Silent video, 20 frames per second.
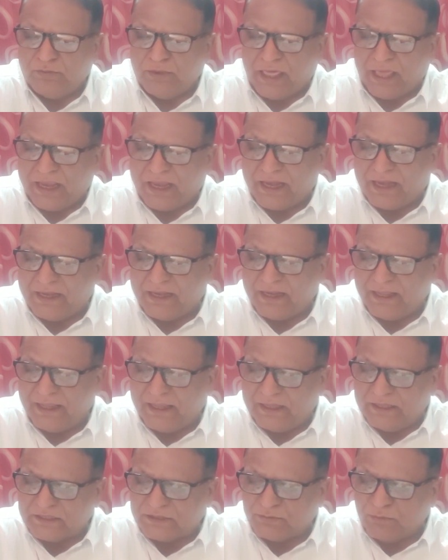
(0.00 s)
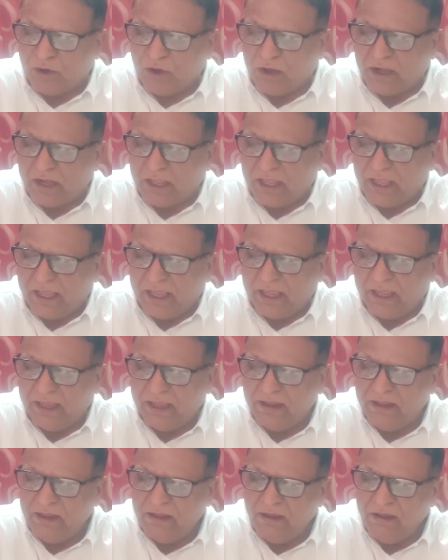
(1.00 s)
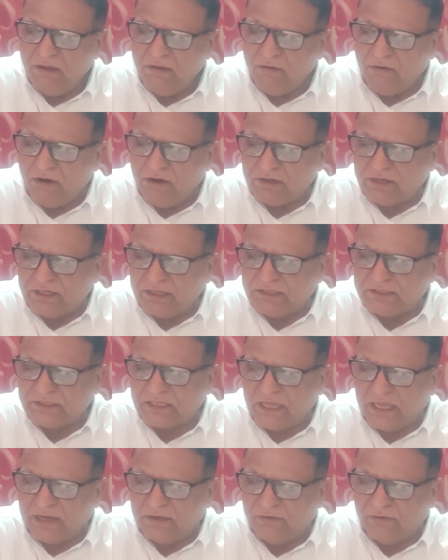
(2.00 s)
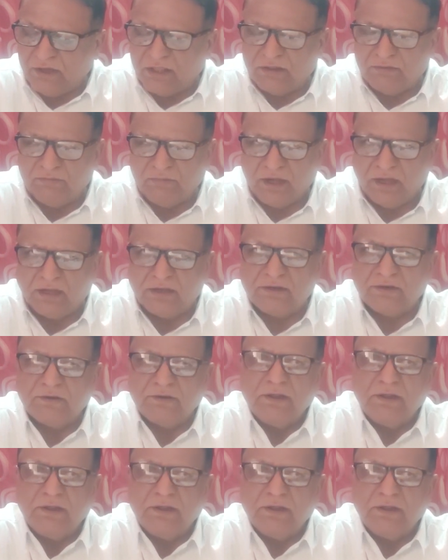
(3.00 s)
bracket small a. What is environment?